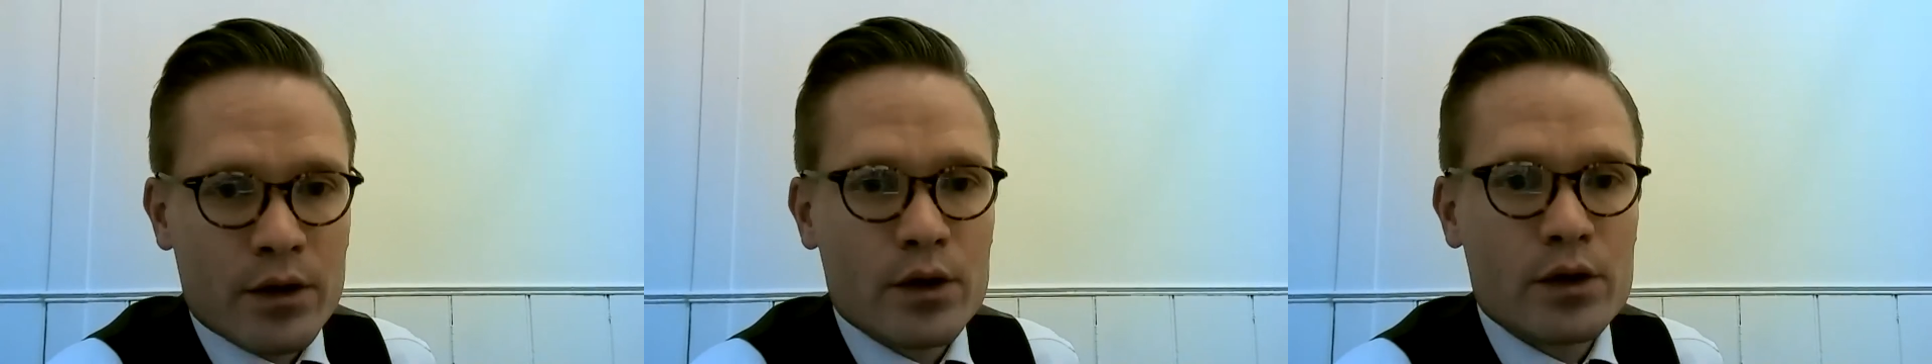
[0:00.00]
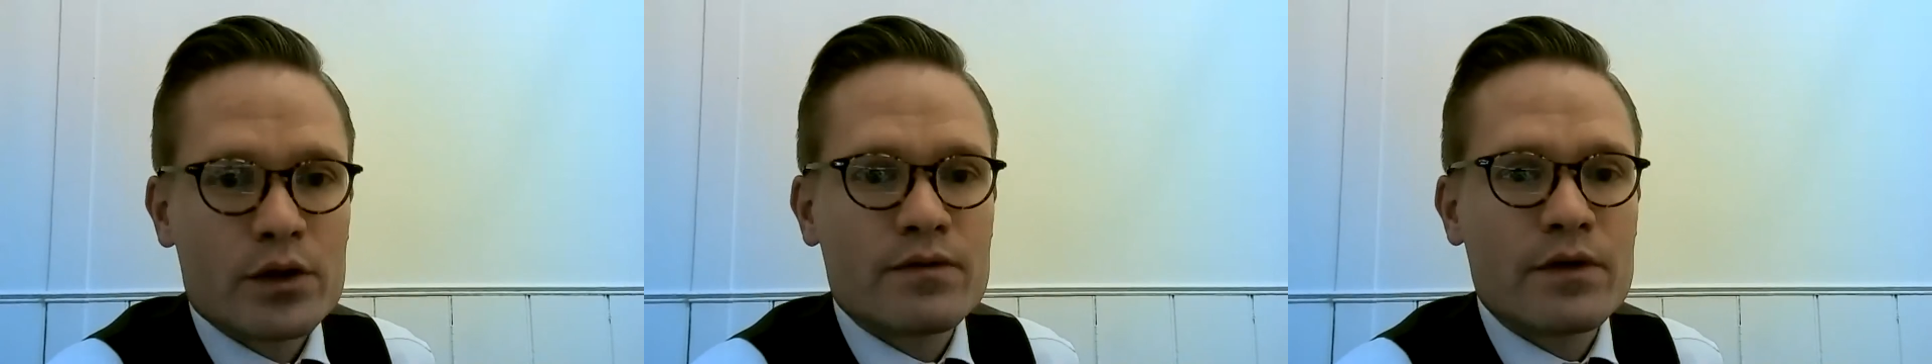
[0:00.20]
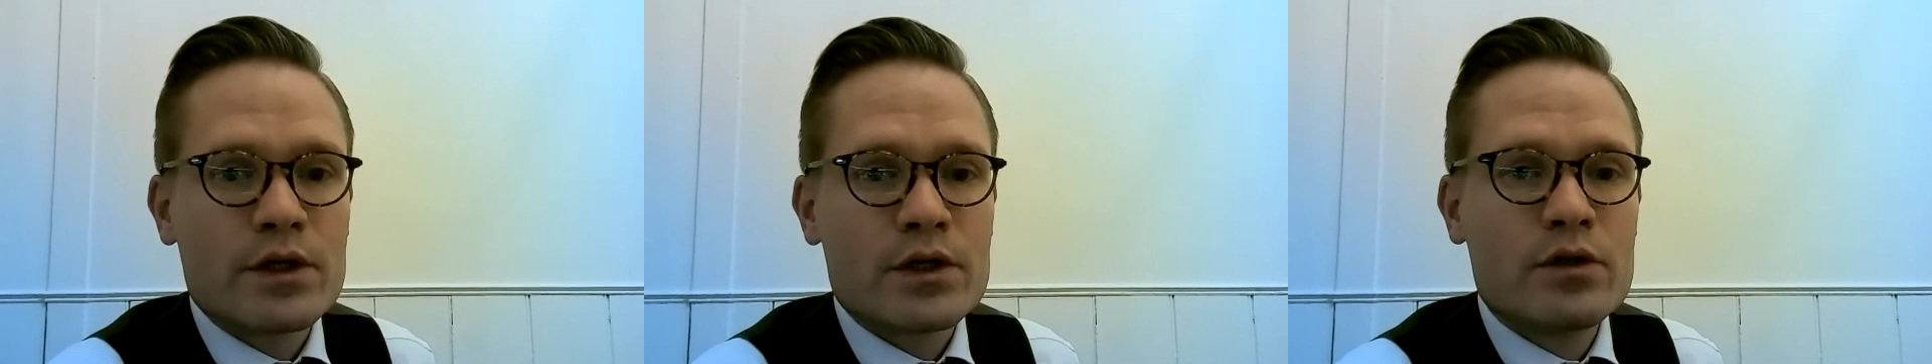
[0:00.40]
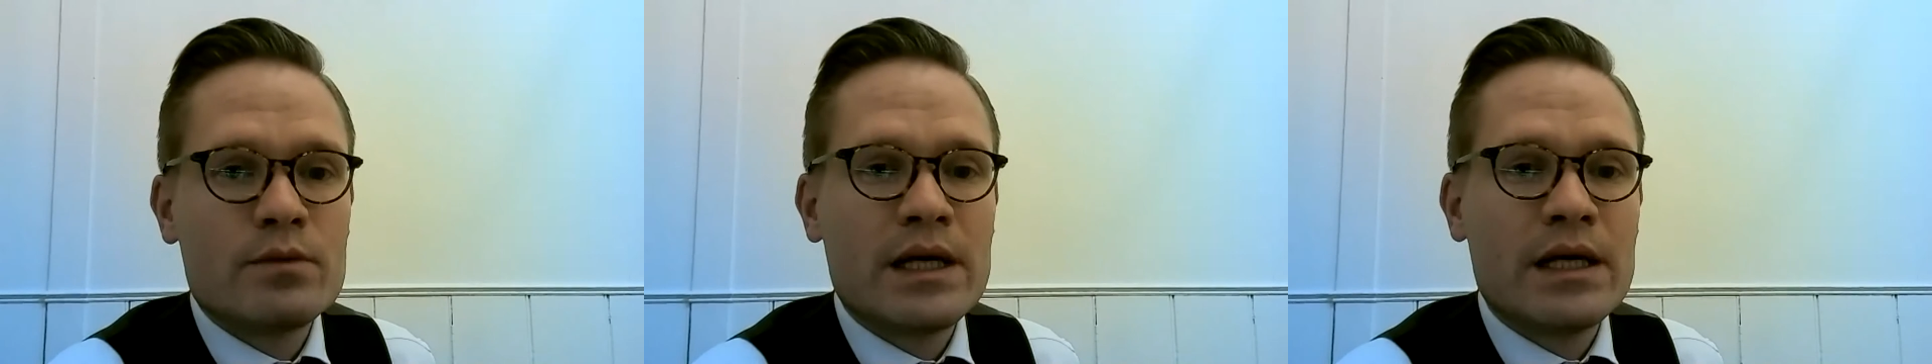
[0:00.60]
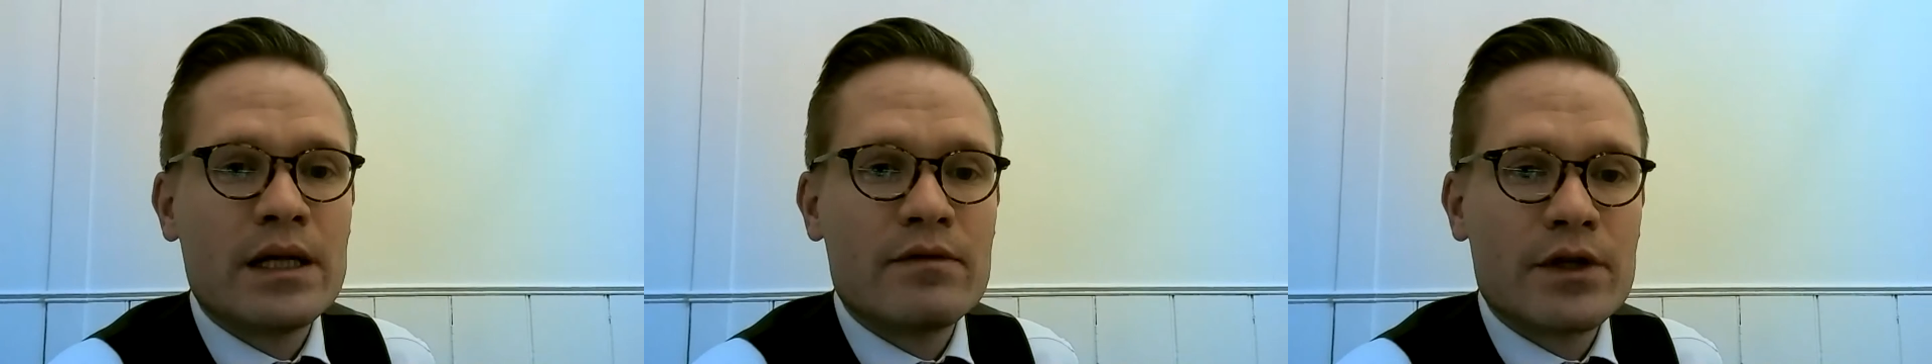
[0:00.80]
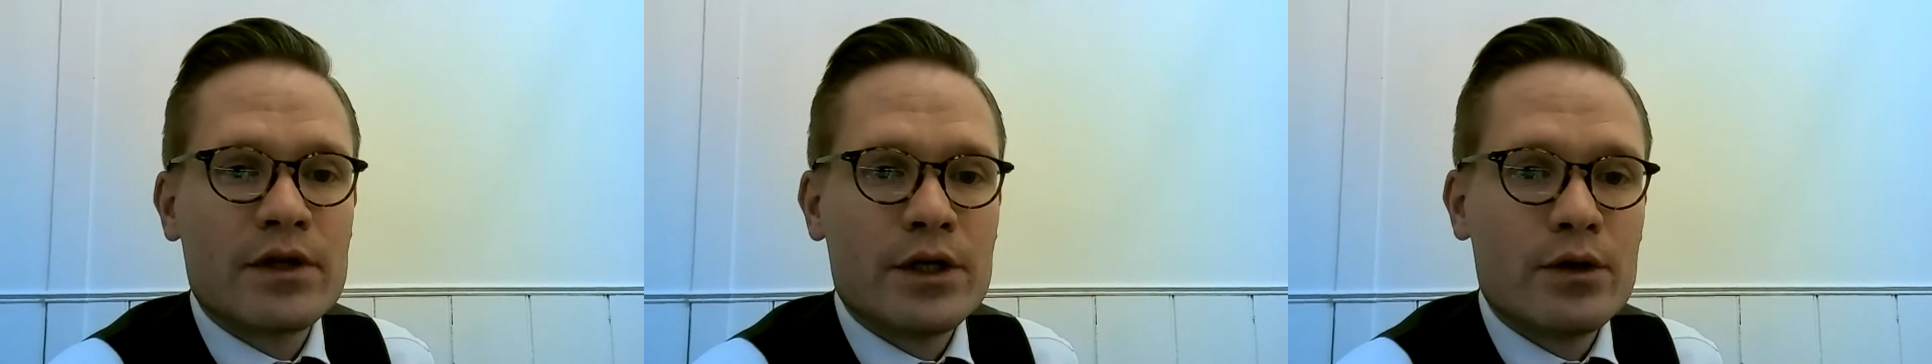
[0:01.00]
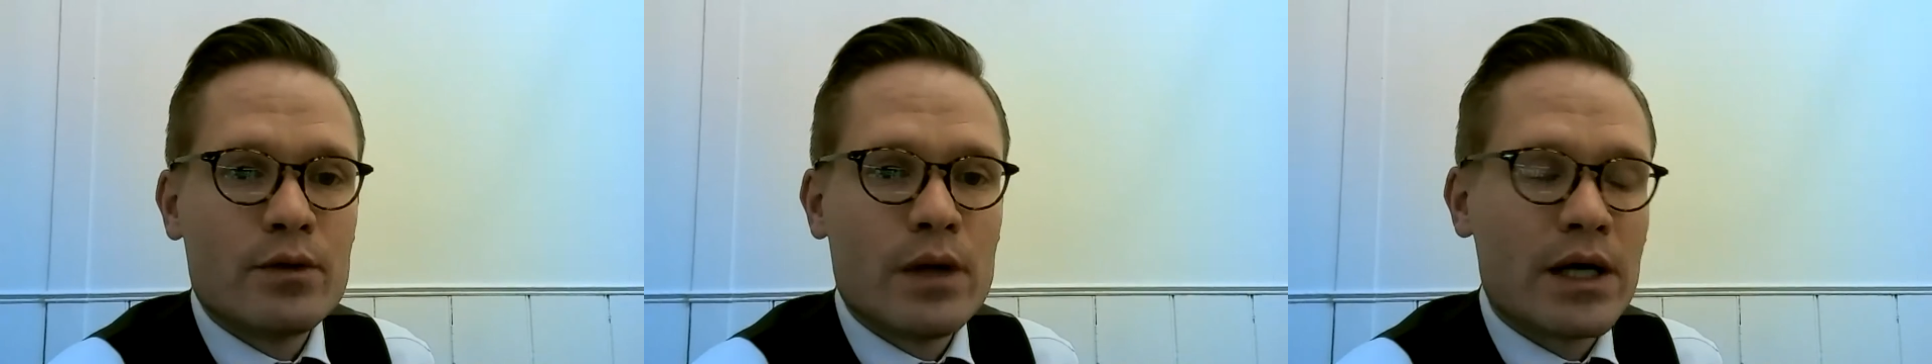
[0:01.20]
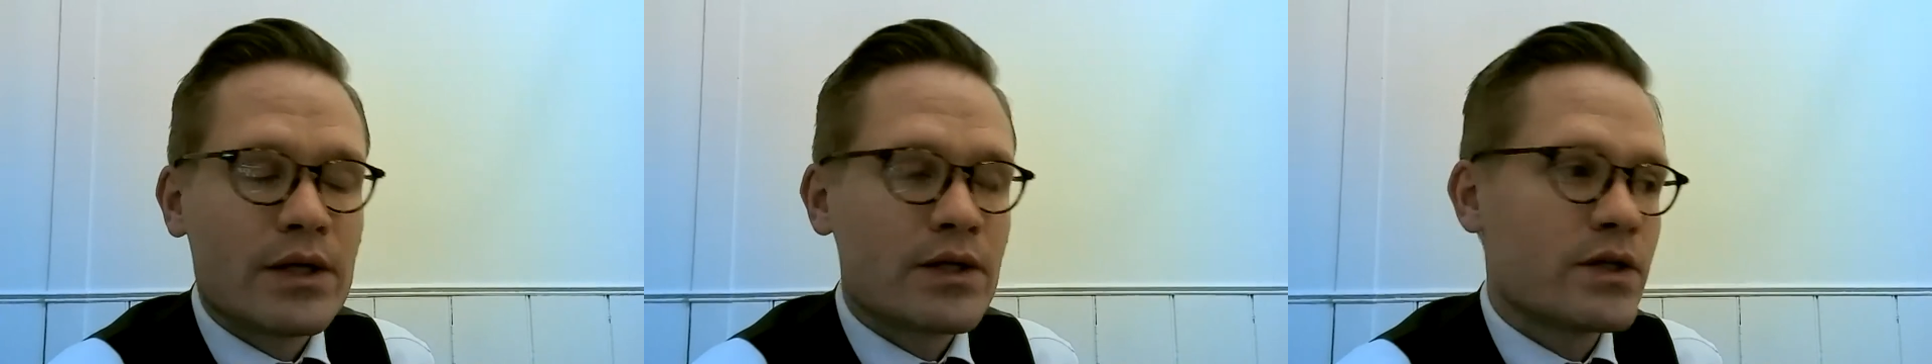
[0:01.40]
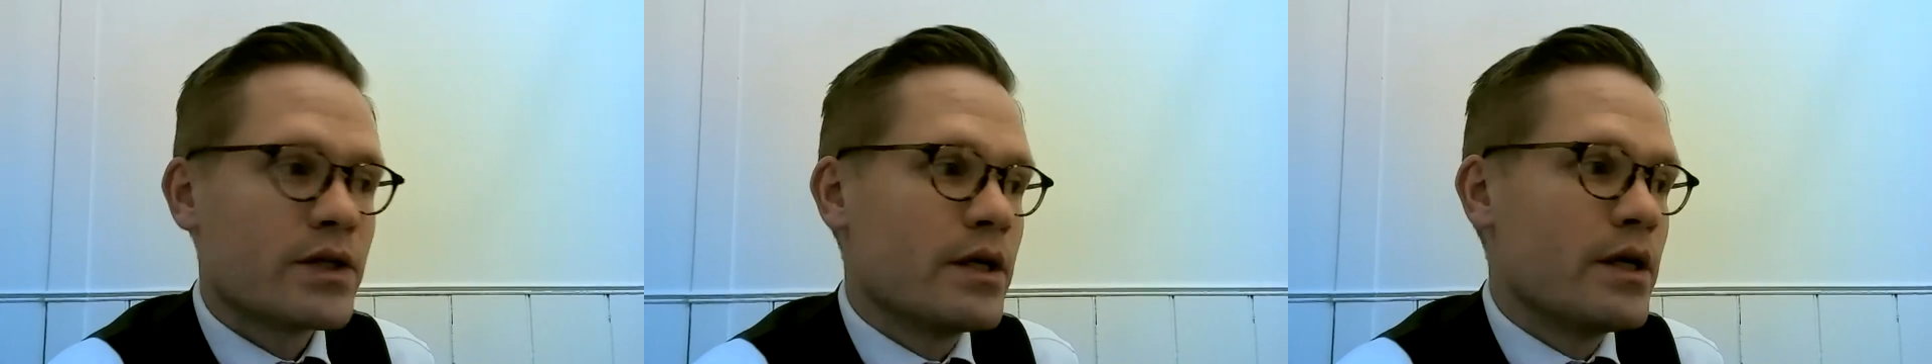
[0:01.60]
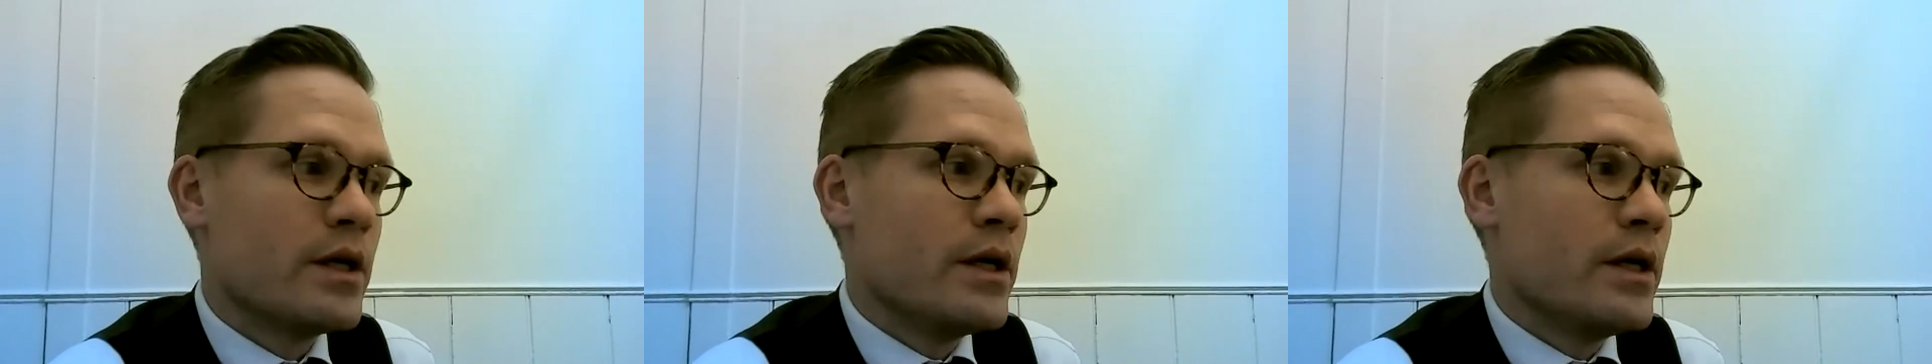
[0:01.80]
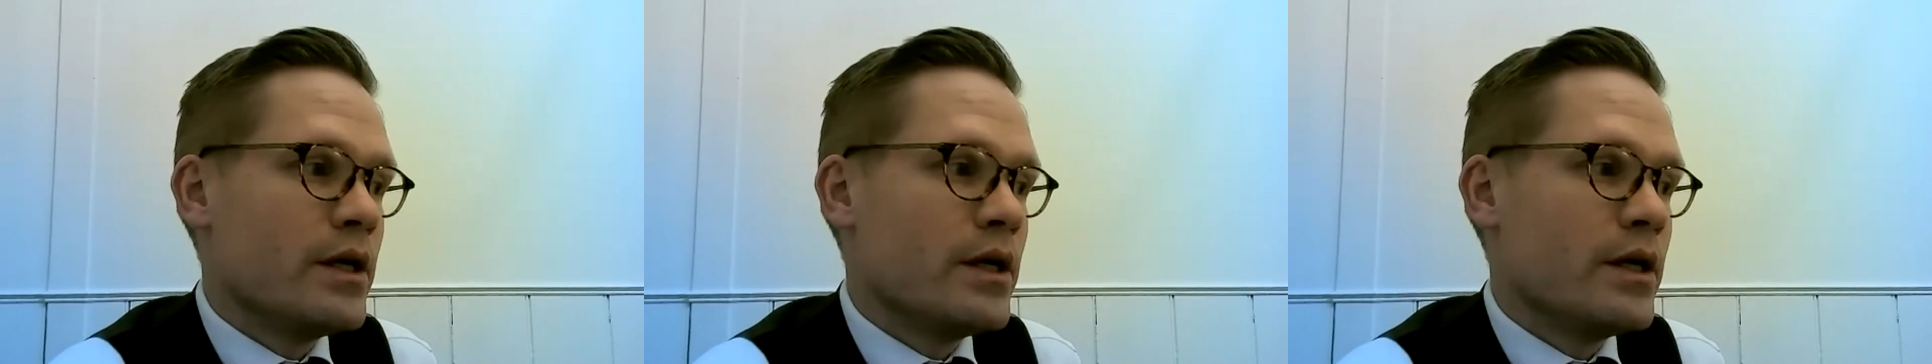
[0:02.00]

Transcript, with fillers: or those of us who may live in the US